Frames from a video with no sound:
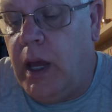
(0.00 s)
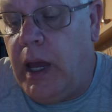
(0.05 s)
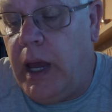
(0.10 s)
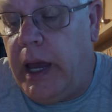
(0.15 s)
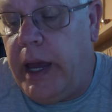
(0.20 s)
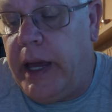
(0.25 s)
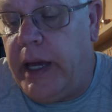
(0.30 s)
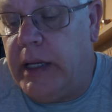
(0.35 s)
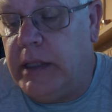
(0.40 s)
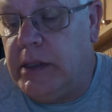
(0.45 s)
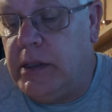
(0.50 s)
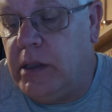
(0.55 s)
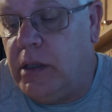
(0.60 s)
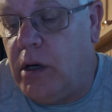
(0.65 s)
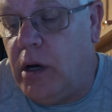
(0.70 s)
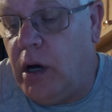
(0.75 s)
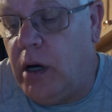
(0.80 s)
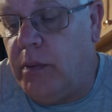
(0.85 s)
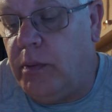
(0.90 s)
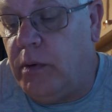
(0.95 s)
As the
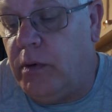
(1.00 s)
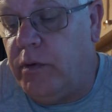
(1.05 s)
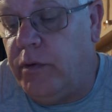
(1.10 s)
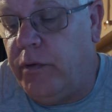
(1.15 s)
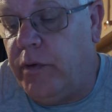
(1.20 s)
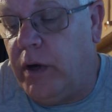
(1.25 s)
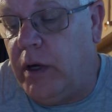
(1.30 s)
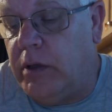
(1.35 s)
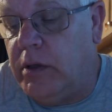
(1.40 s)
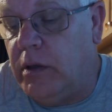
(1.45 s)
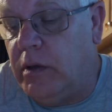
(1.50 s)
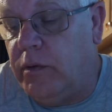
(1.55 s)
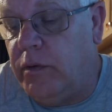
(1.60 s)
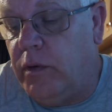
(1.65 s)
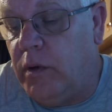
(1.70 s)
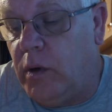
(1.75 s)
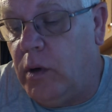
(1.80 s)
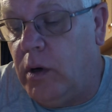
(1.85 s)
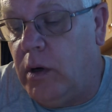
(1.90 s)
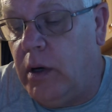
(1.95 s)
cardboard fell to the
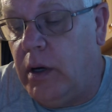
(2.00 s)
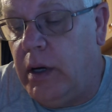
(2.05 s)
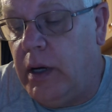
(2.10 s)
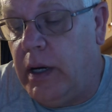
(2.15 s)
floor,